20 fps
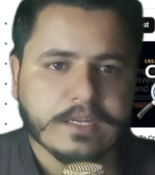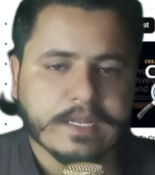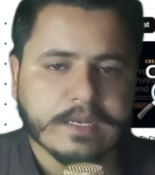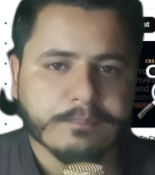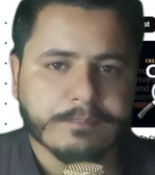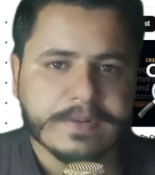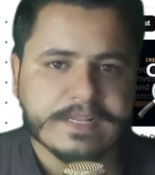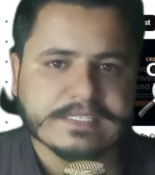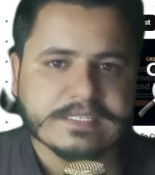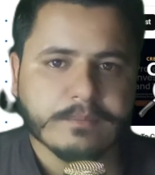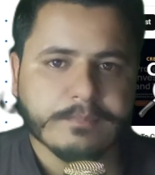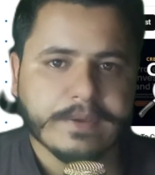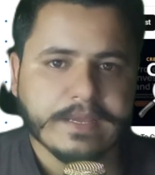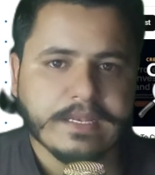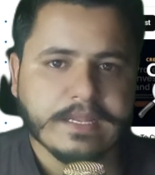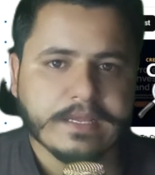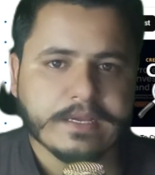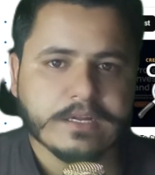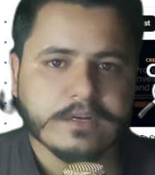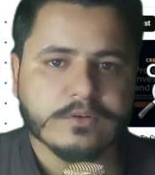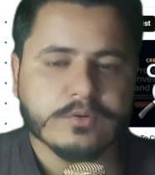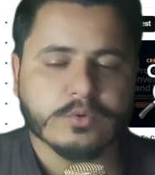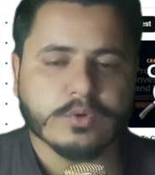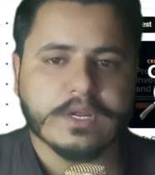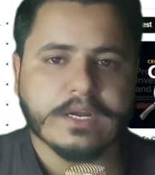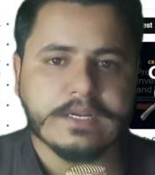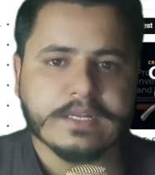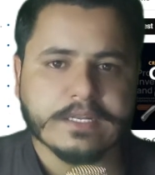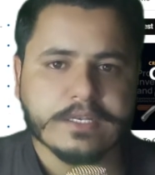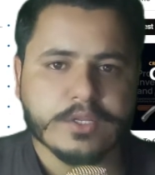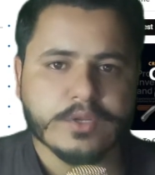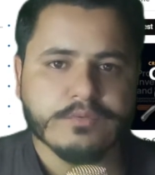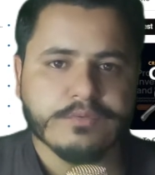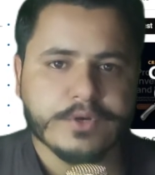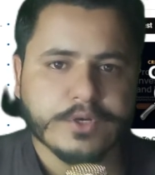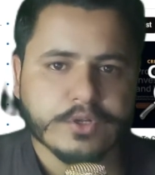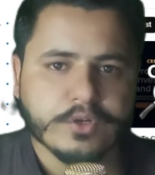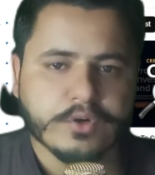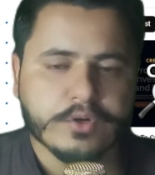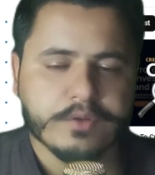and press a bell icon to get a new
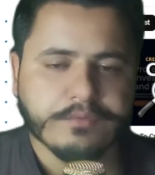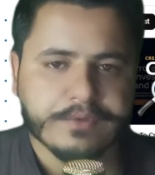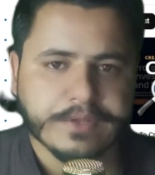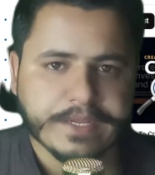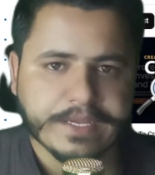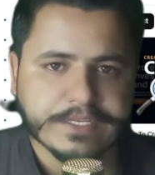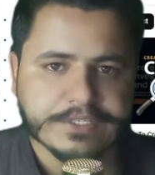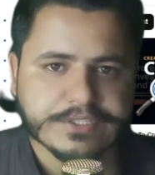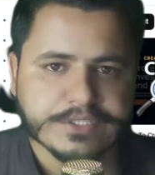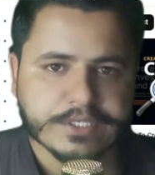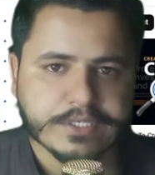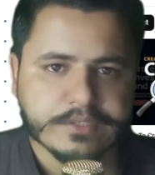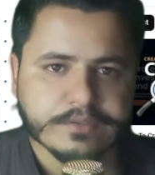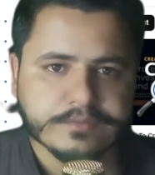video notification.